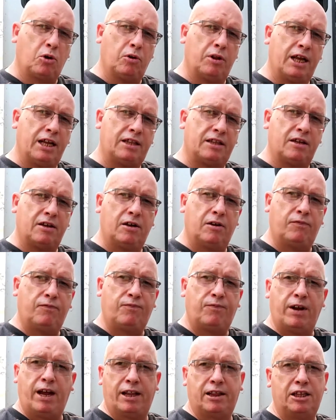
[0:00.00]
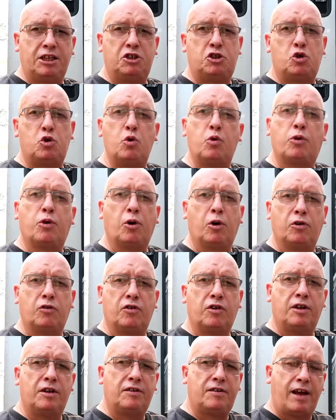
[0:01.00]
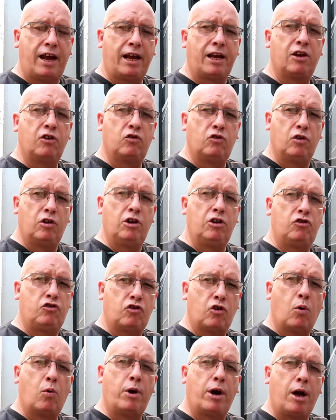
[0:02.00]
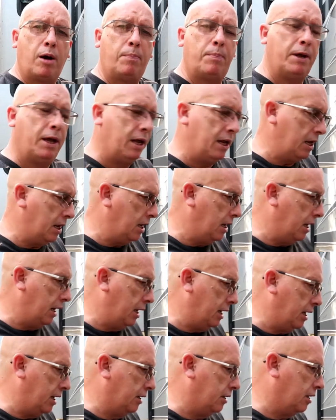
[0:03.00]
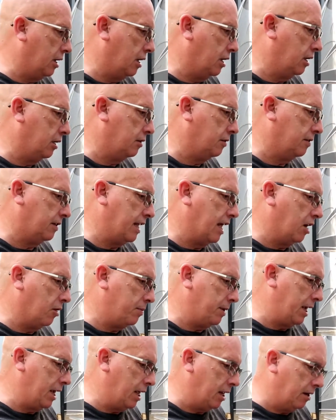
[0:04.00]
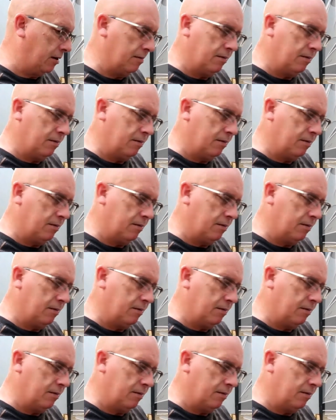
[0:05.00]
that at least 2/3 of the tank is showing up, and that'll be it.